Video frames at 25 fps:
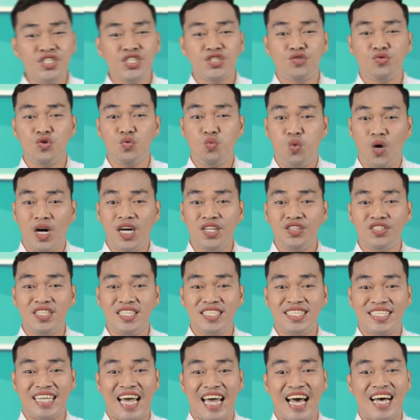as we want to
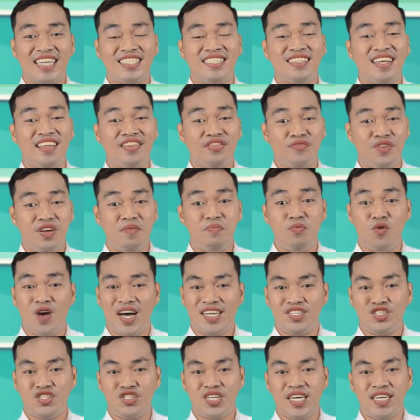discuss the 3
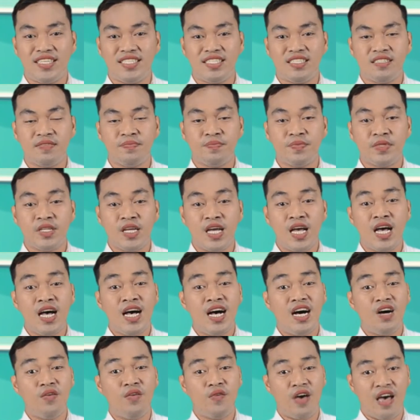branches,
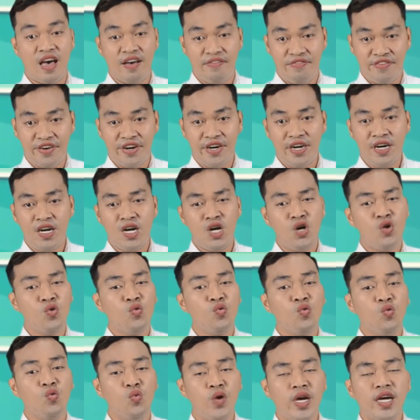however,
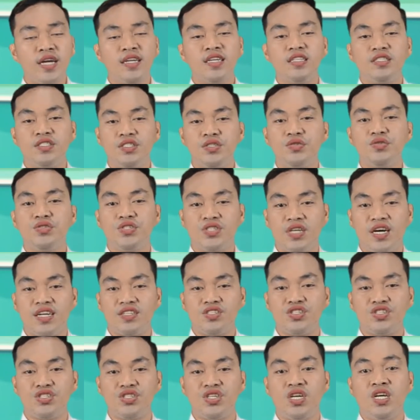we cannot do
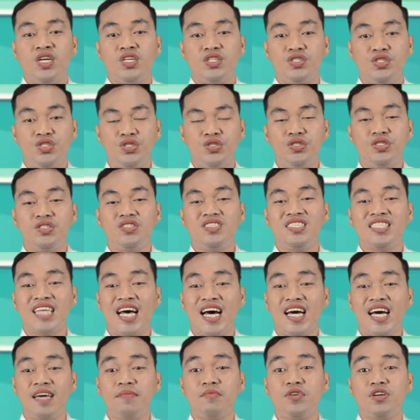such due to
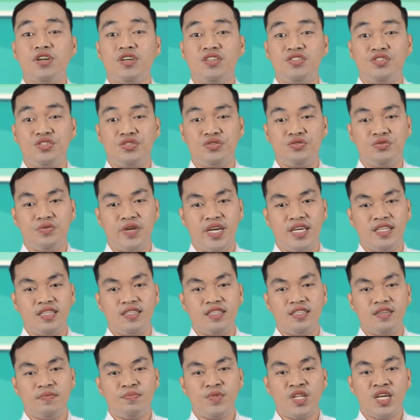time constraint.
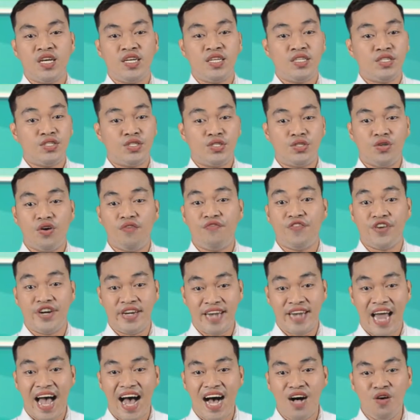So for
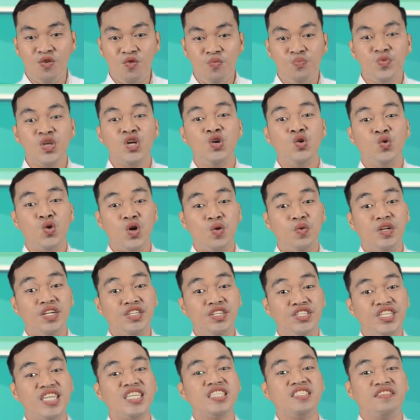now, we will
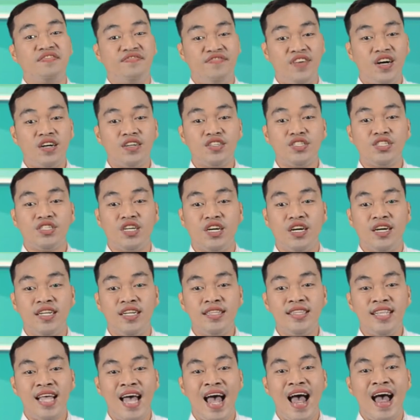just focus
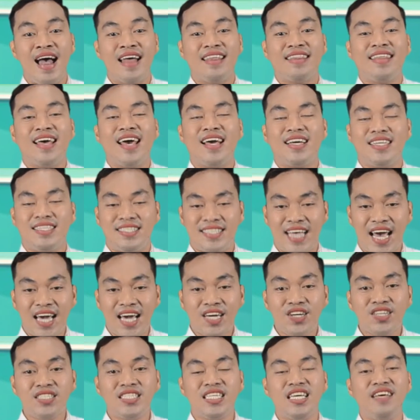on the
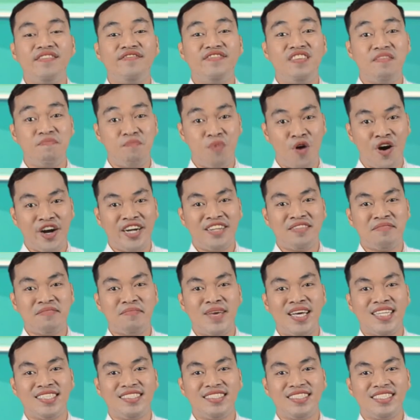executive department.